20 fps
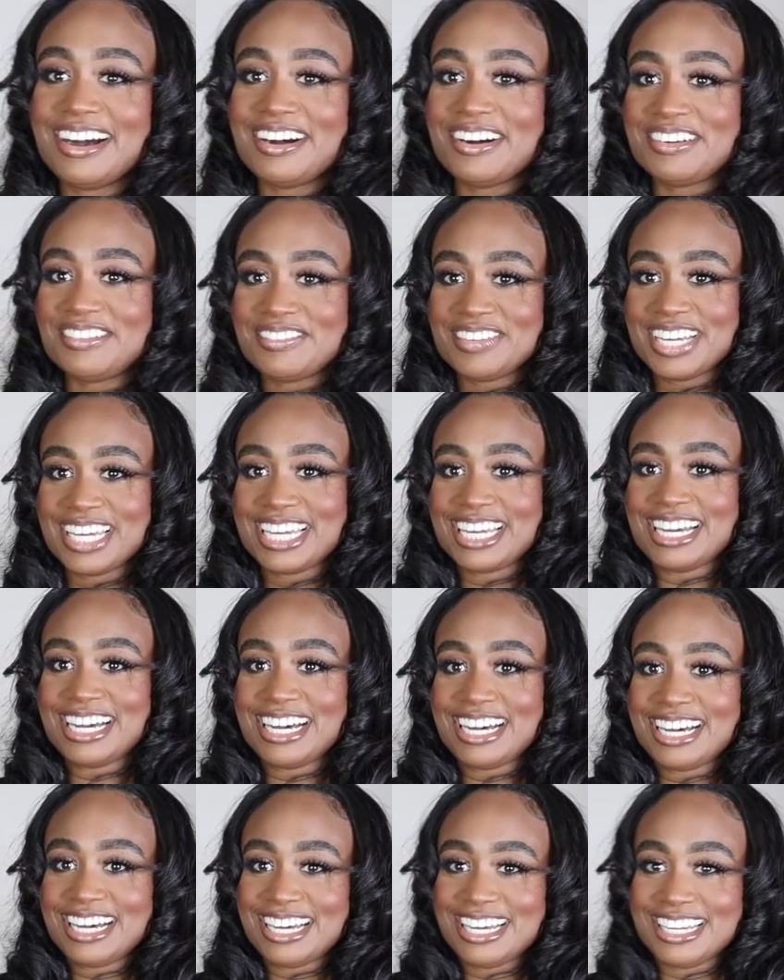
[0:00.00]
Oh my
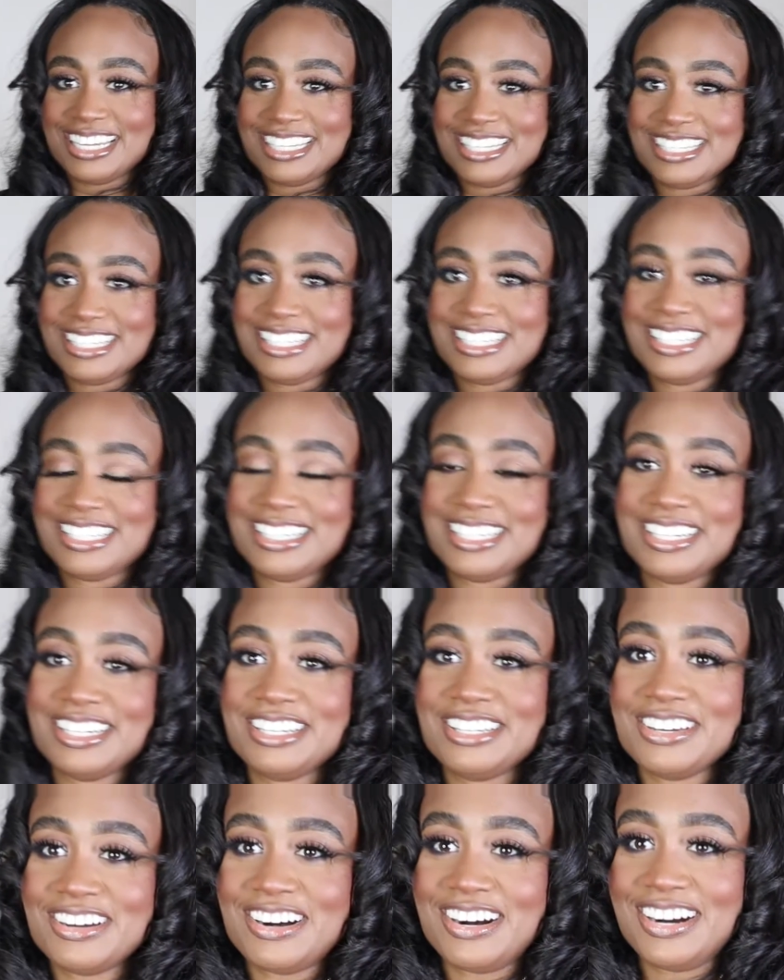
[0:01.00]
gosh,
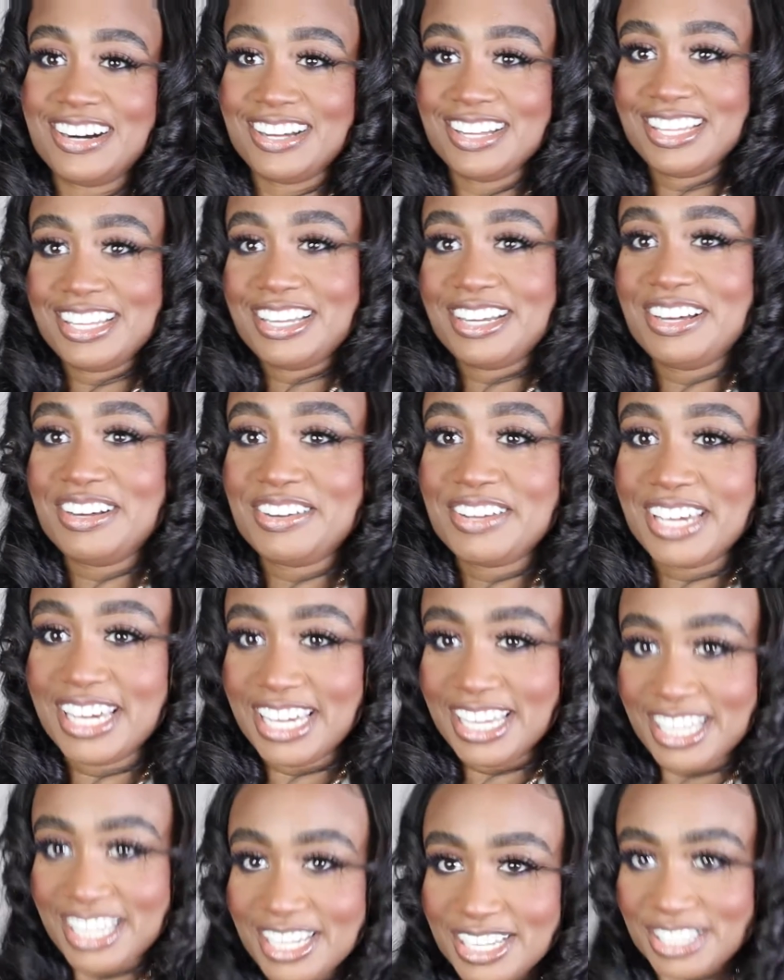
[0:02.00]
y'all.
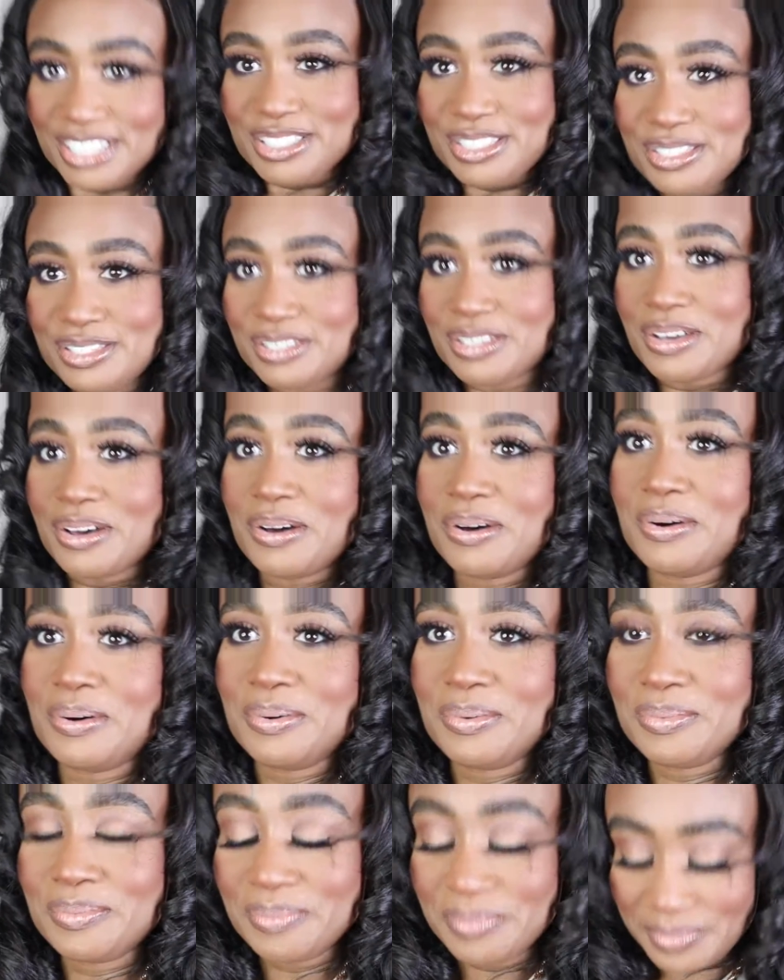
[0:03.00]
Okay,
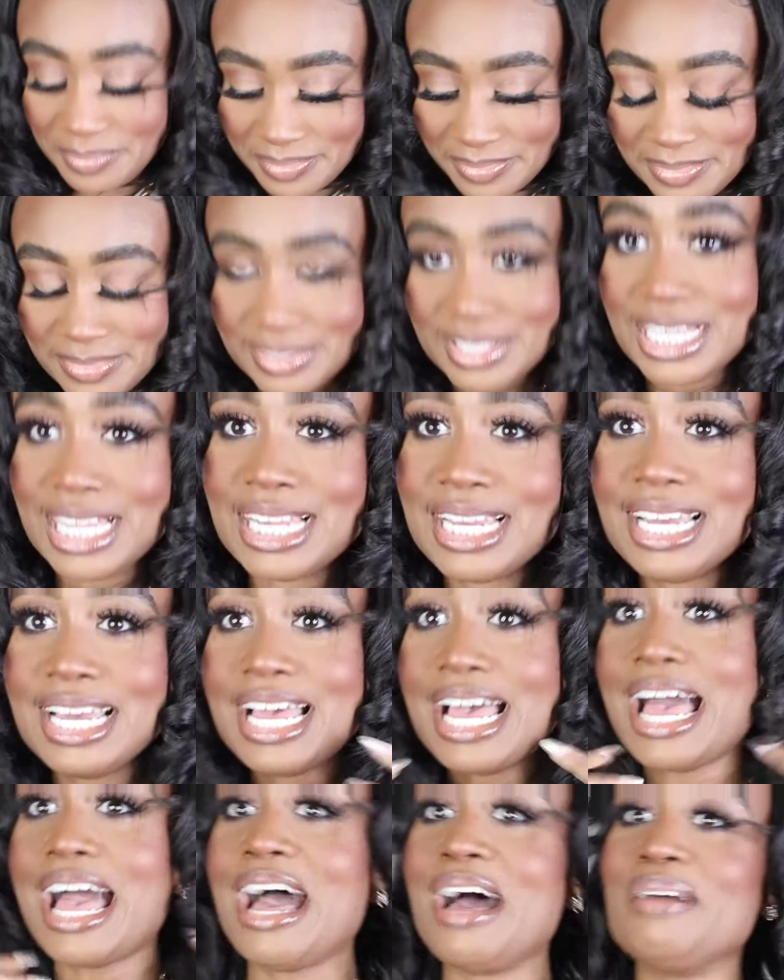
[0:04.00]
so
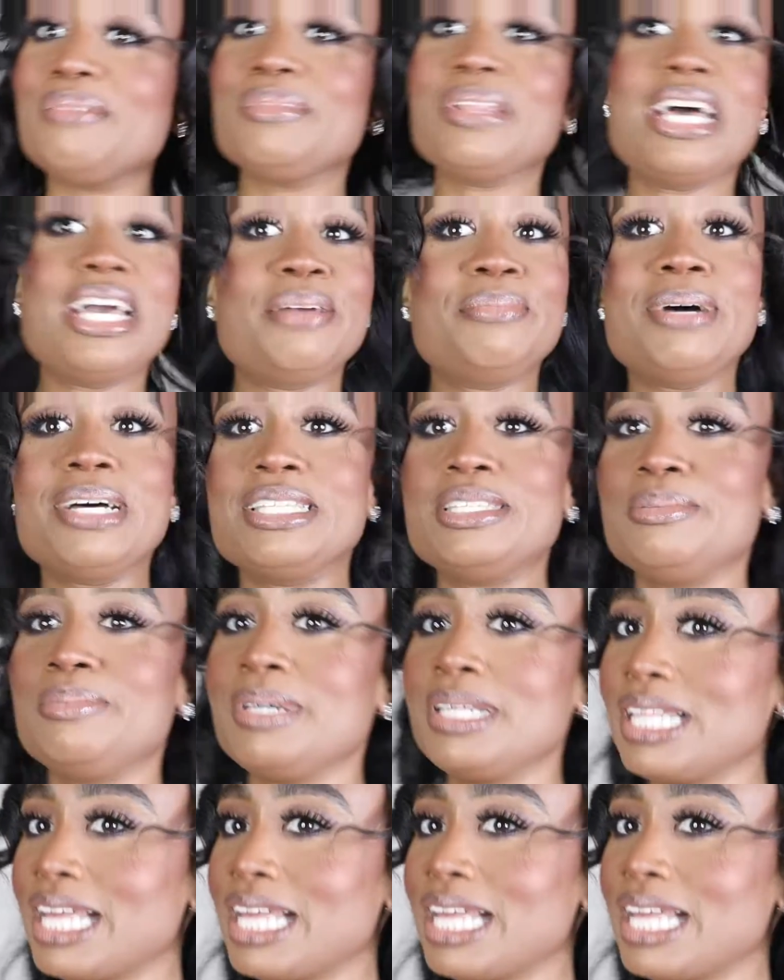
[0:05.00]
I'm like about to be